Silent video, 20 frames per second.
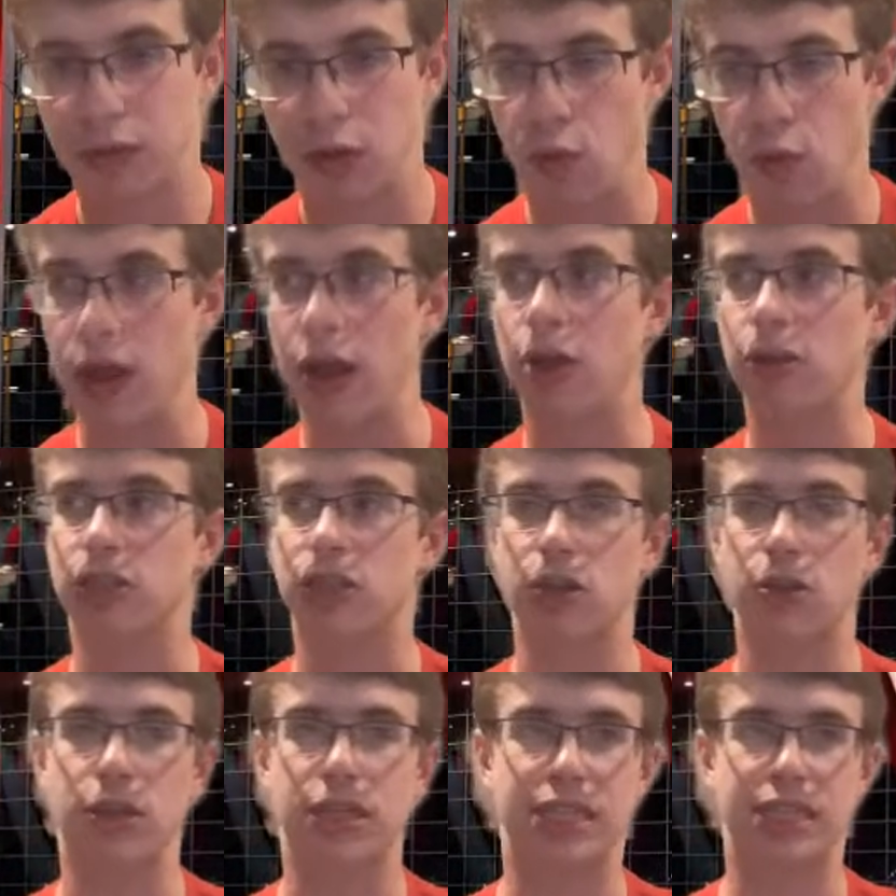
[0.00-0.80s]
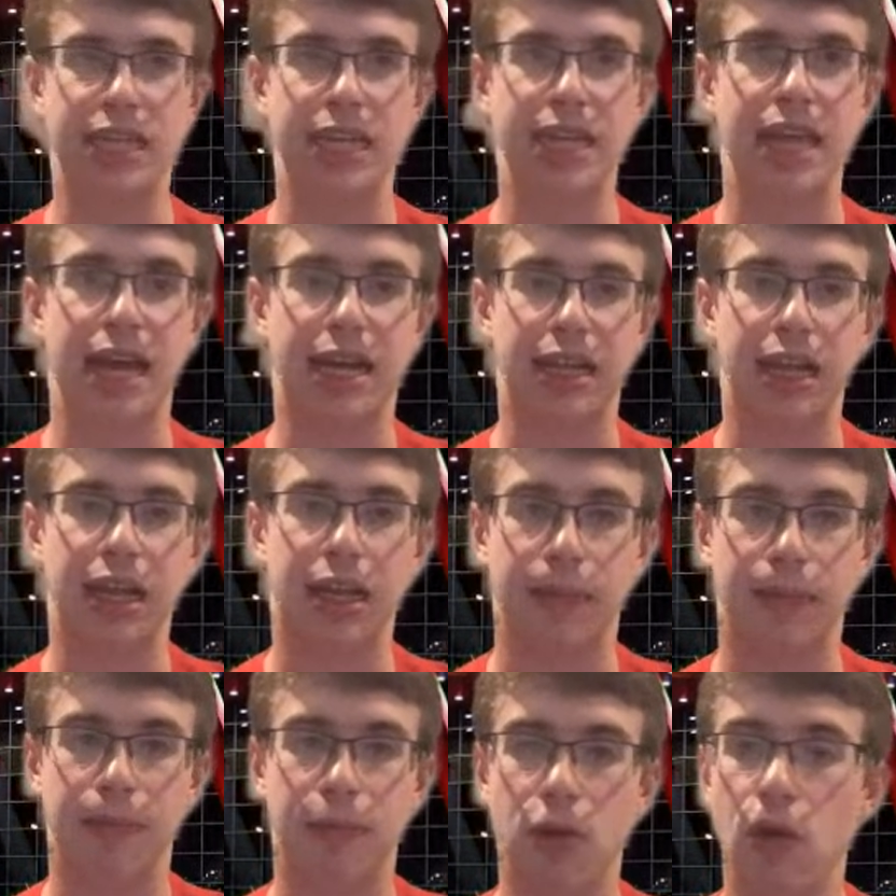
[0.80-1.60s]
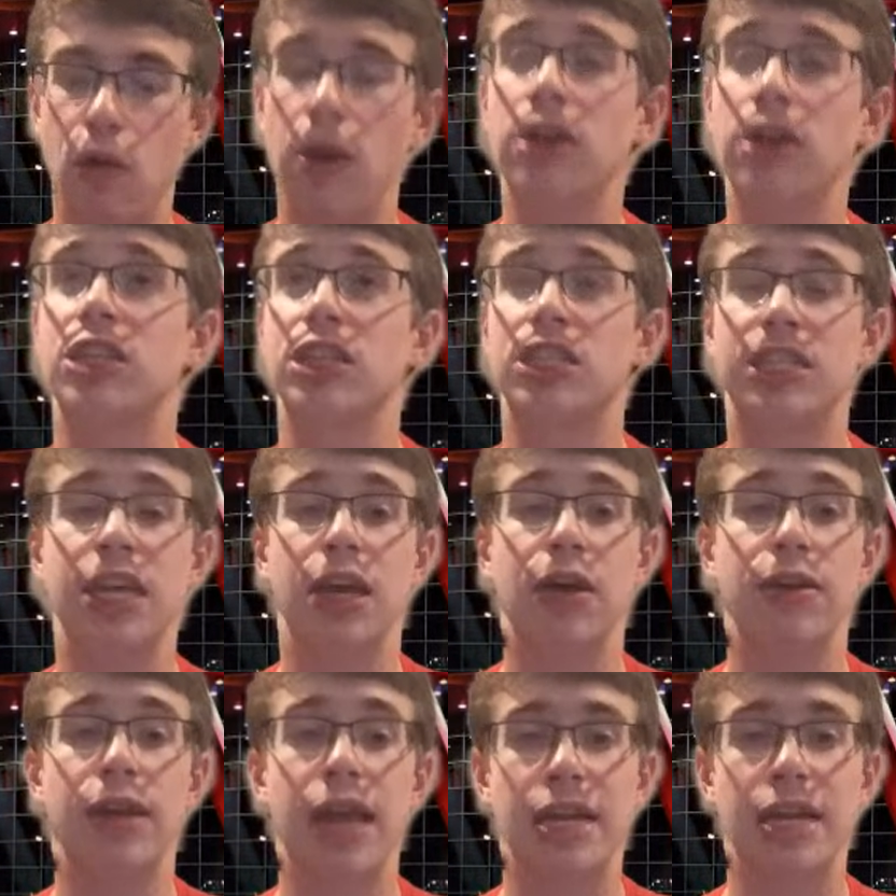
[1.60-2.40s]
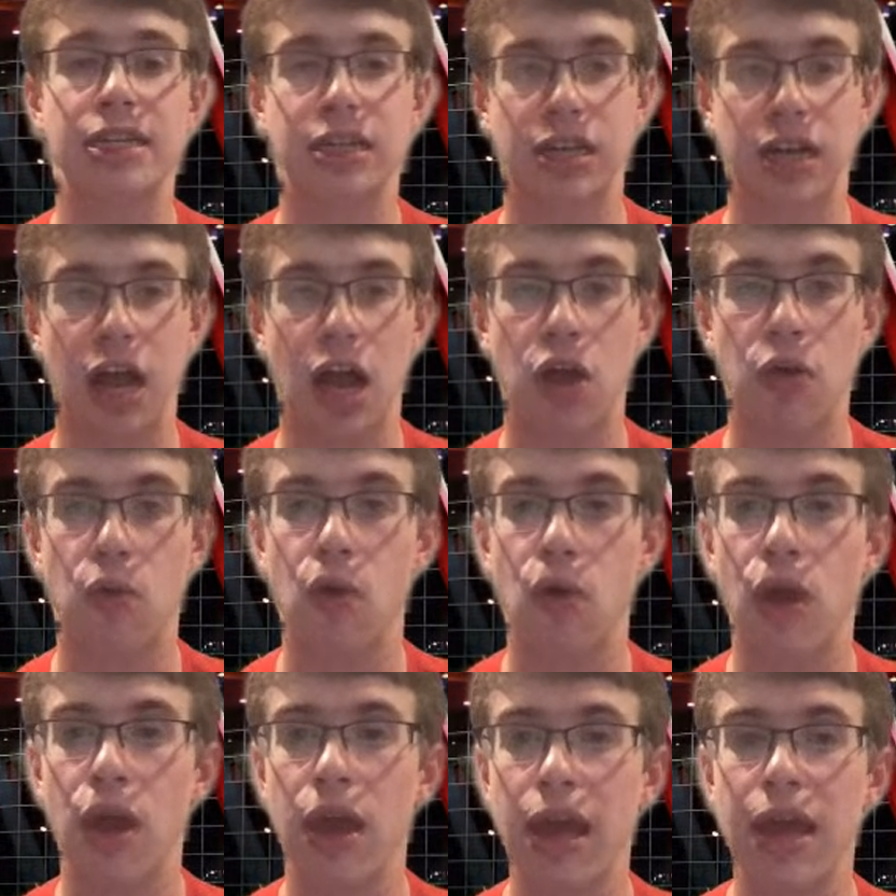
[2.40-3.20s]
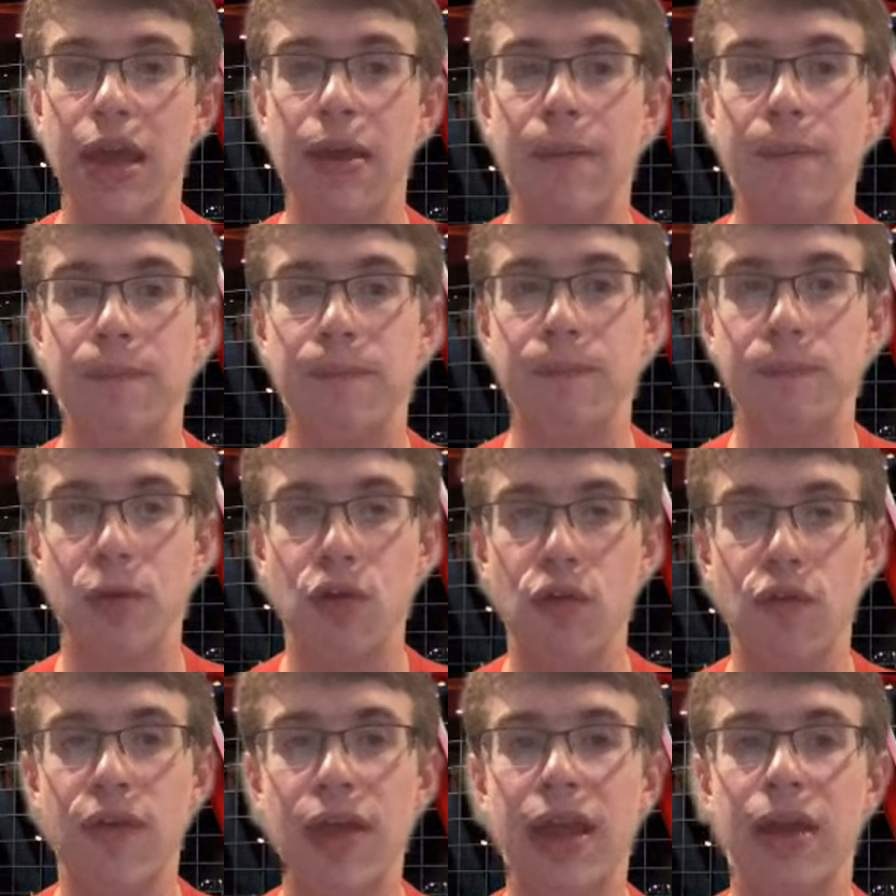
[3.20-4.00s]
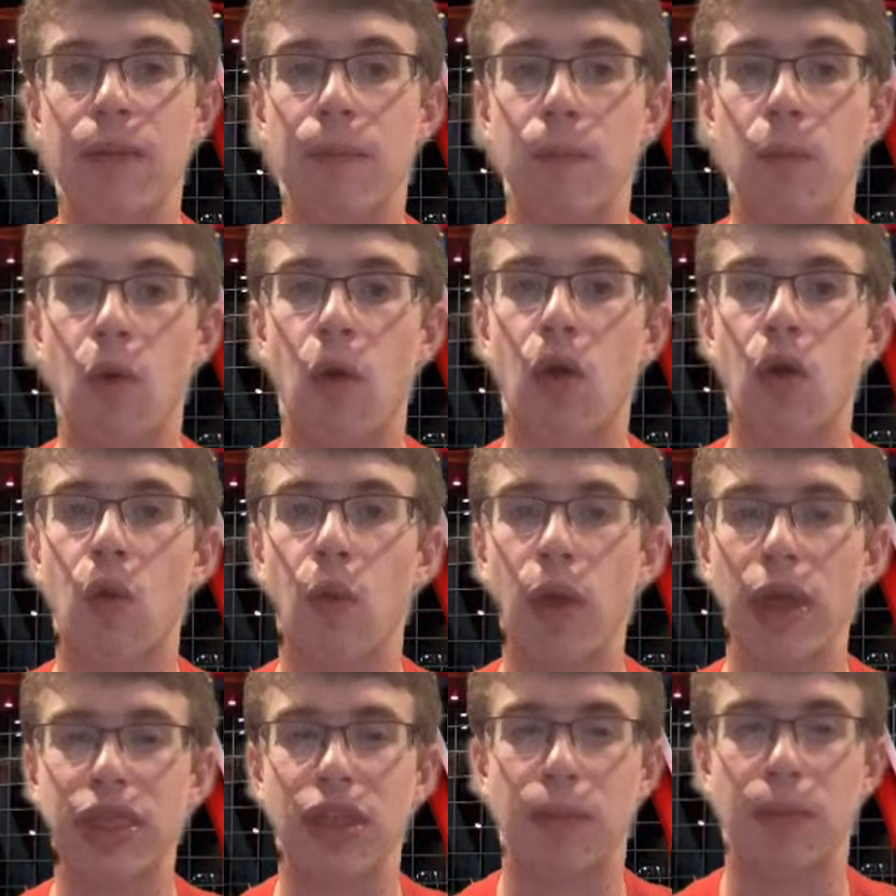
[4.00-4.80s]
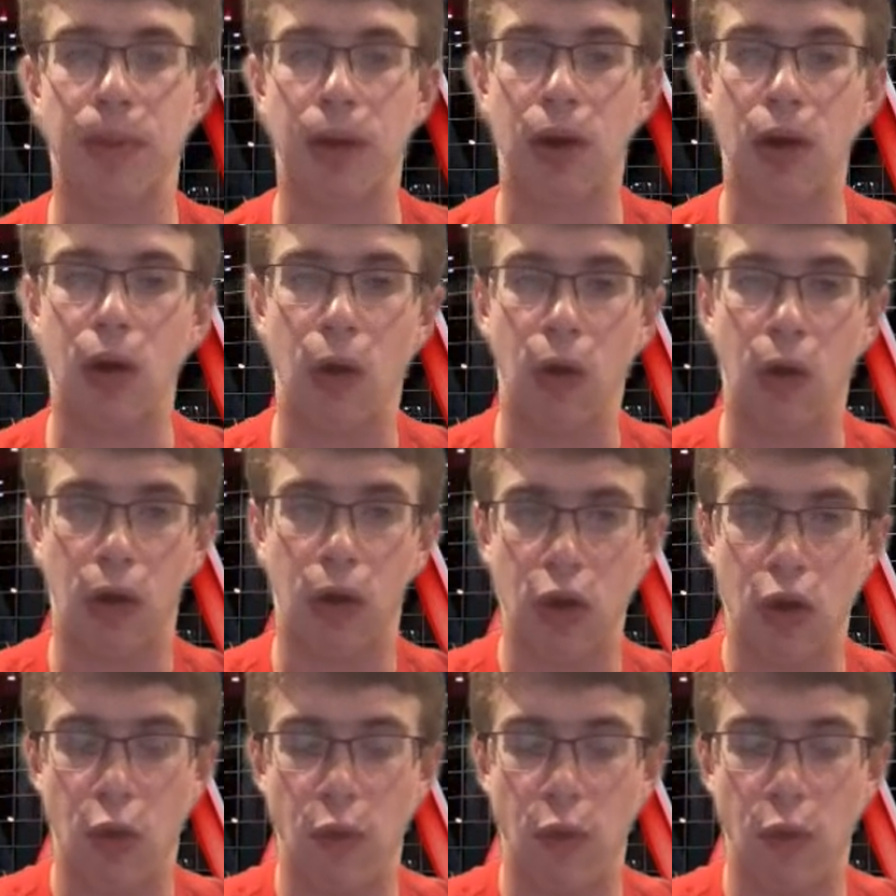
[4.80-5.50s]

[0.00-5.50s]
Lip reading: We also see Onyeka Okongwu moving more with the ball.